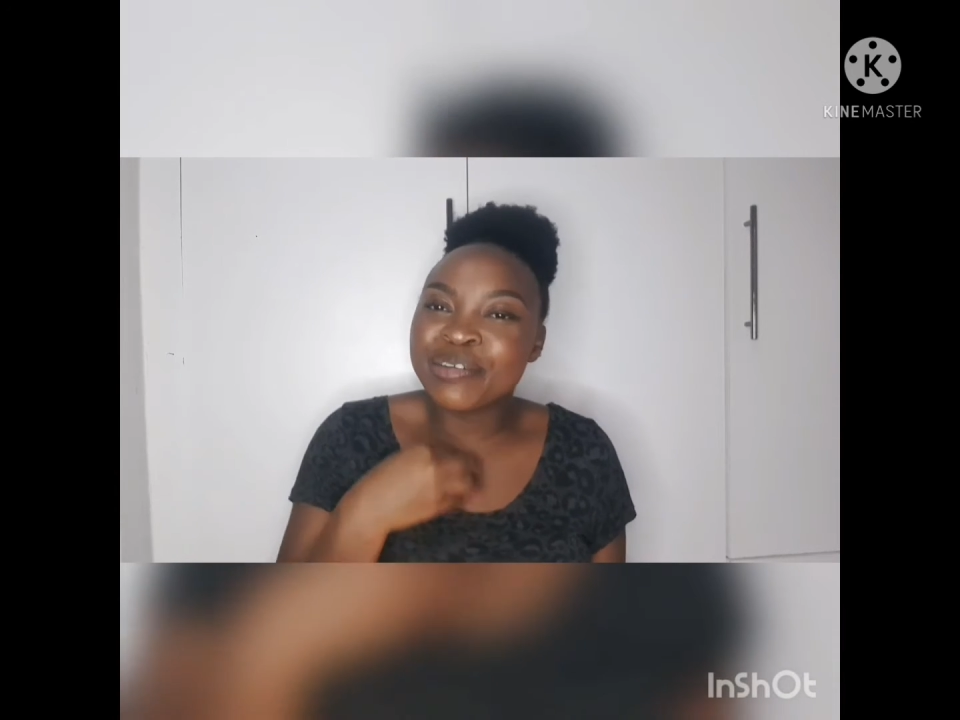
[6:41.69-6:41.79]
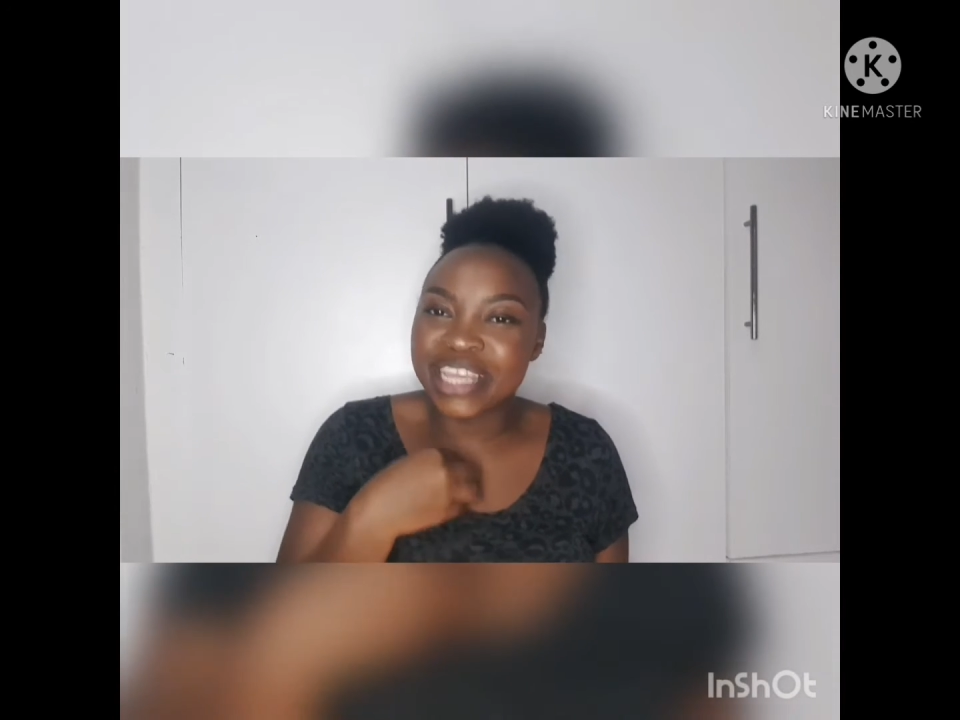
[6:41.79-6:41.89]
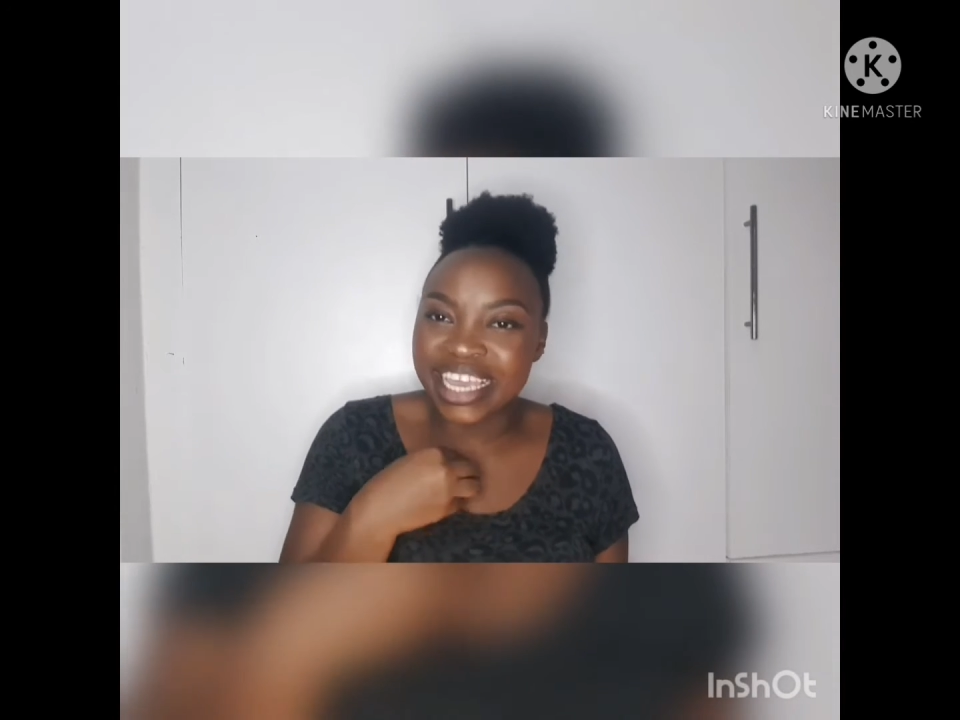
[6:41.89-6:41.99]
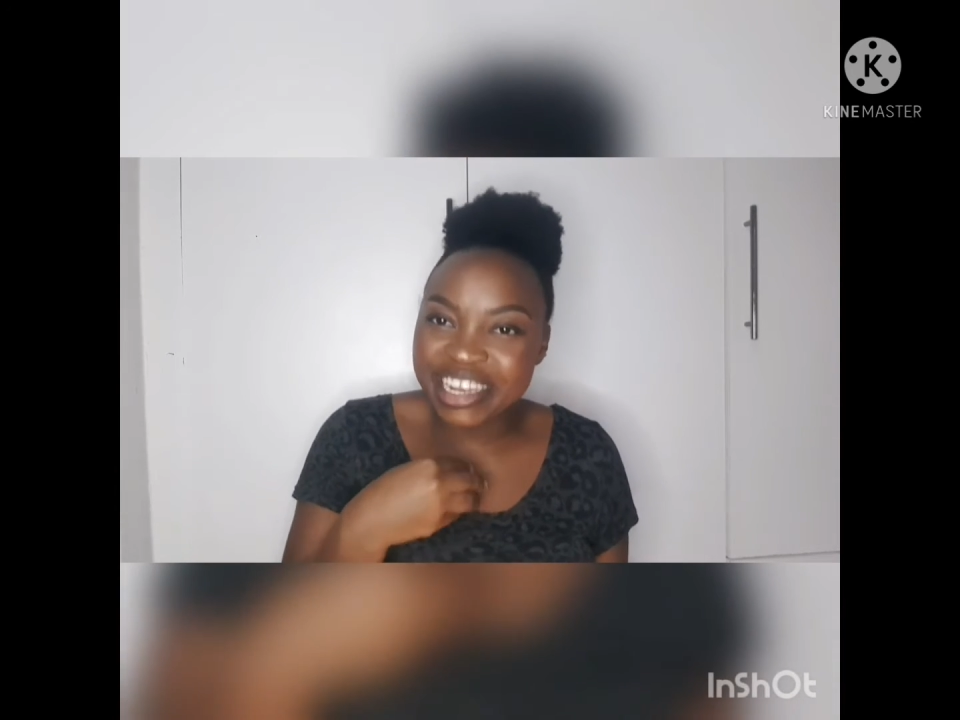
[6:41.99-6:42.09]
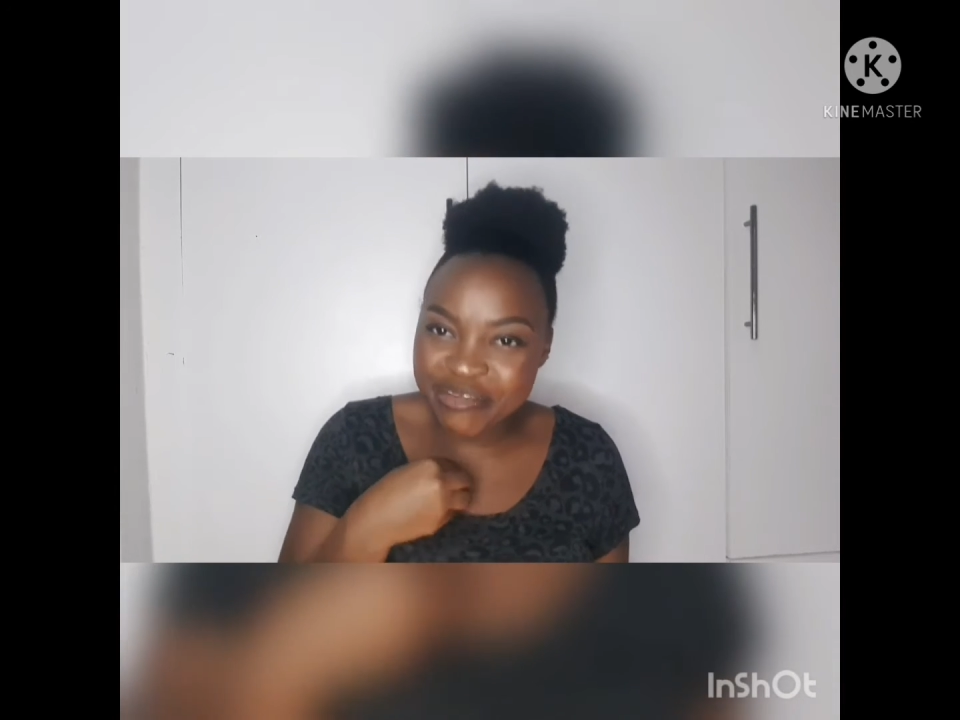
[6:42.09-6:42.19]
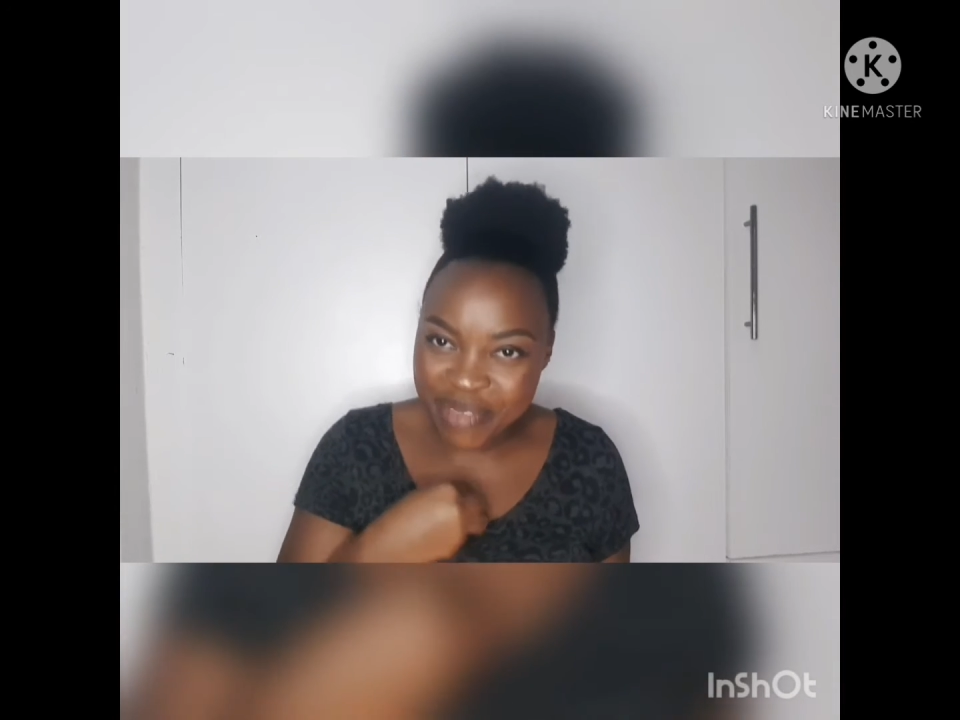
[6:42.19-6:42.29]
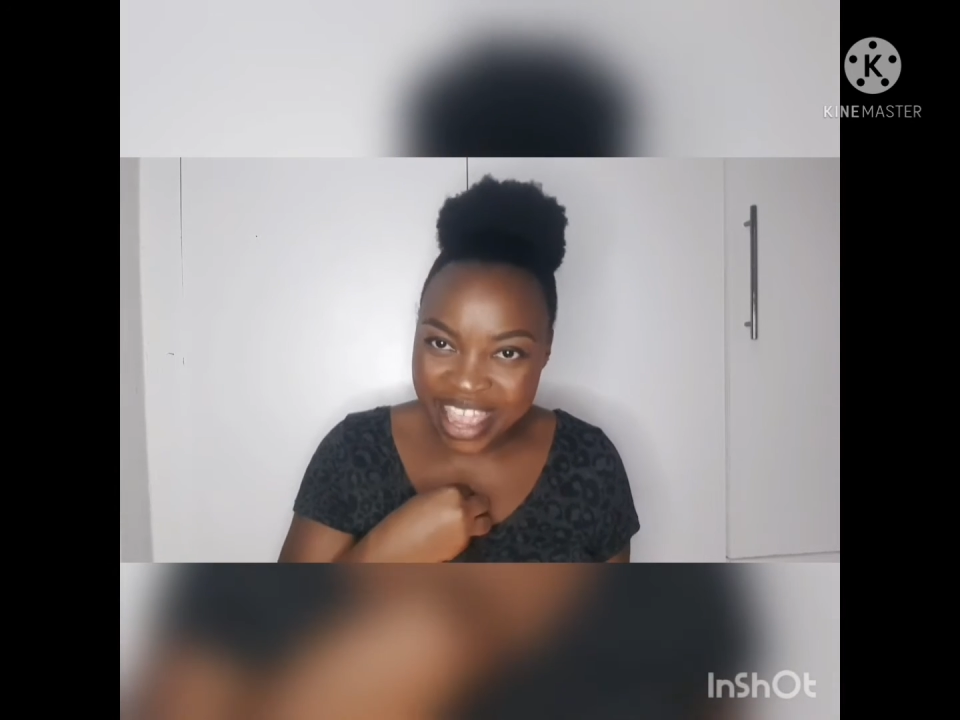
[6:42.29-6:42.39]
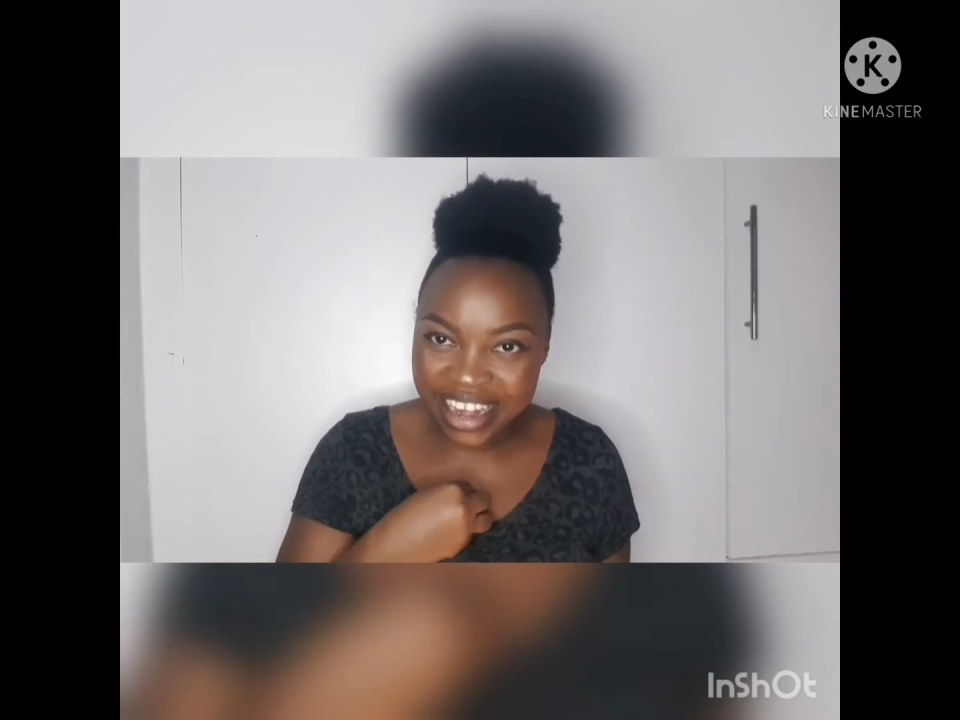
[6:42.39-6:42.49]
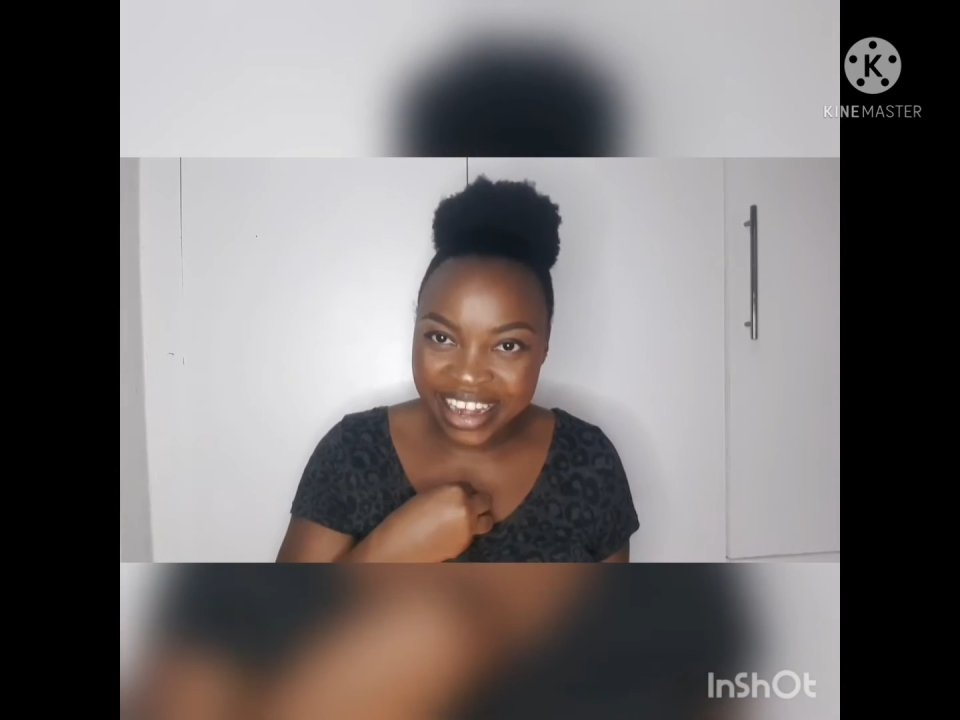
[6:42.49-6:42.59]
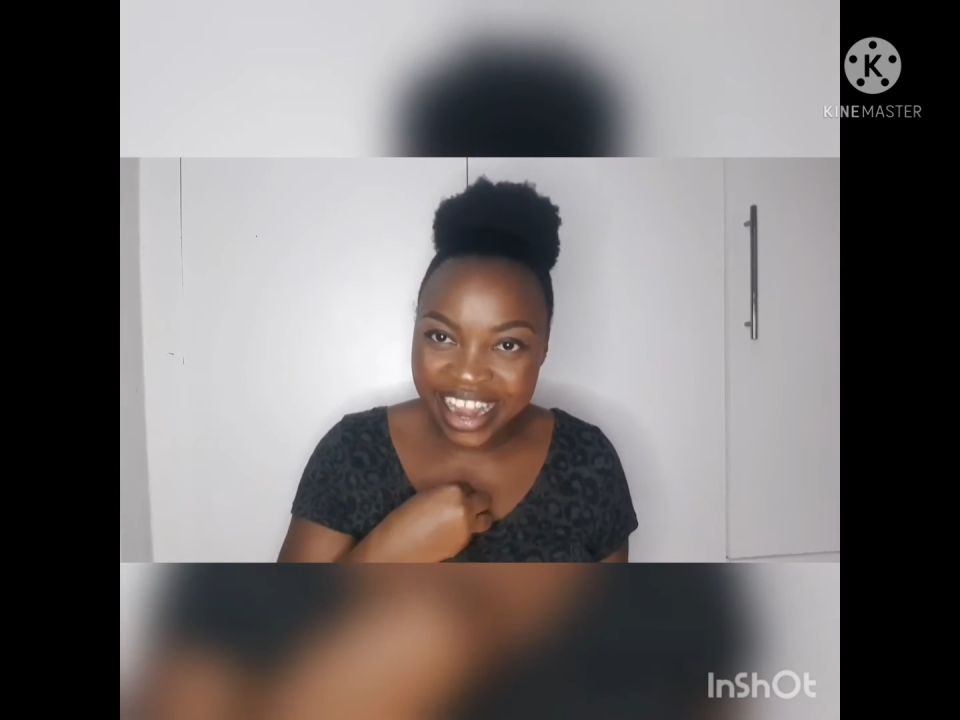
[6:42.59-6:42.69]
the inner man.